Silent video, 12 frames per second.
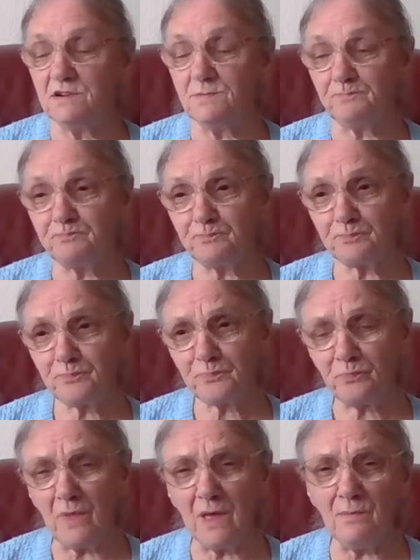So
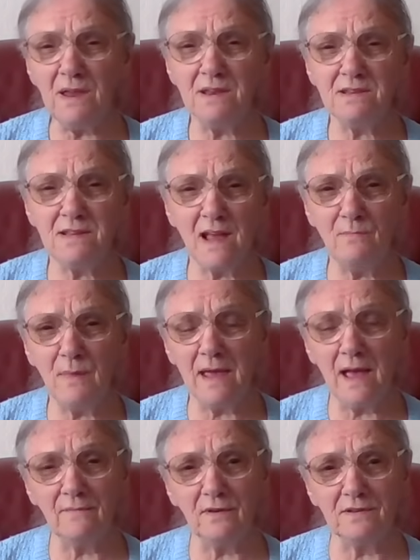I mean, would tell
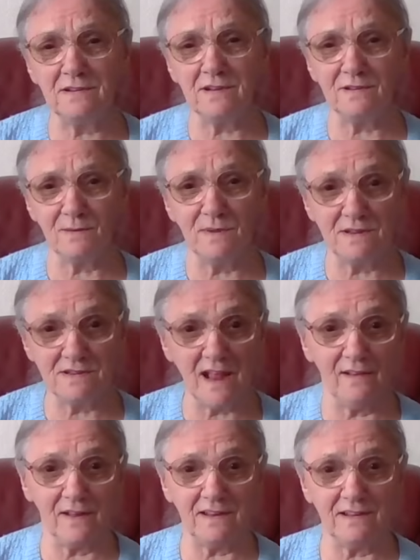me I've to, to
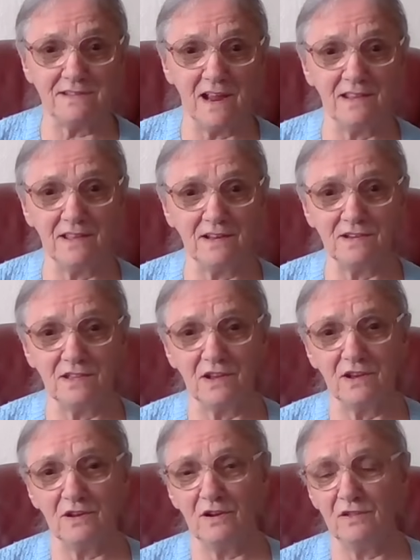myself, I didn't say anything to the
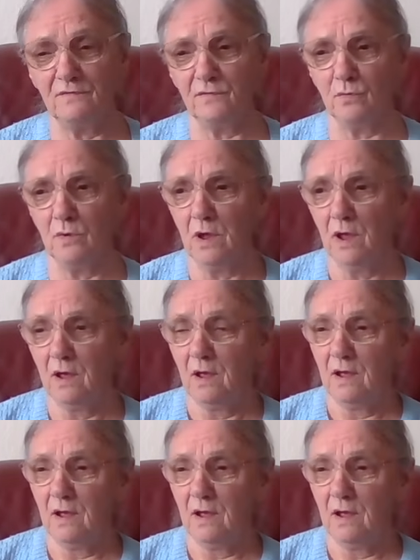girl on the phone.